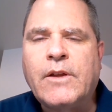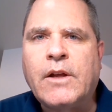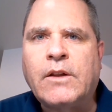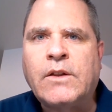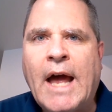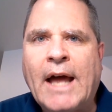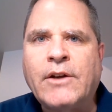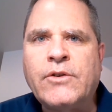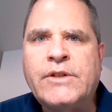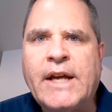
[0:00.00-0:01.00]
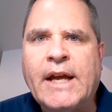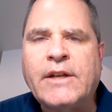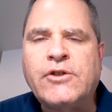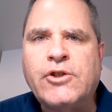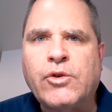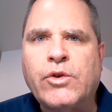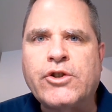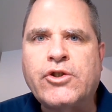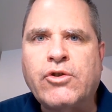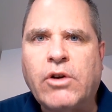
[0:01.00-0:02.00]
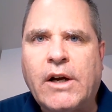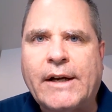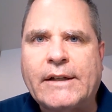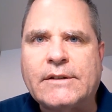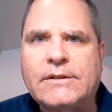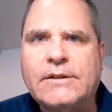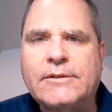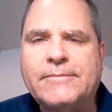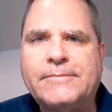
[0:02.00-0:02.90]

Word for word: the latter day Jewish Christ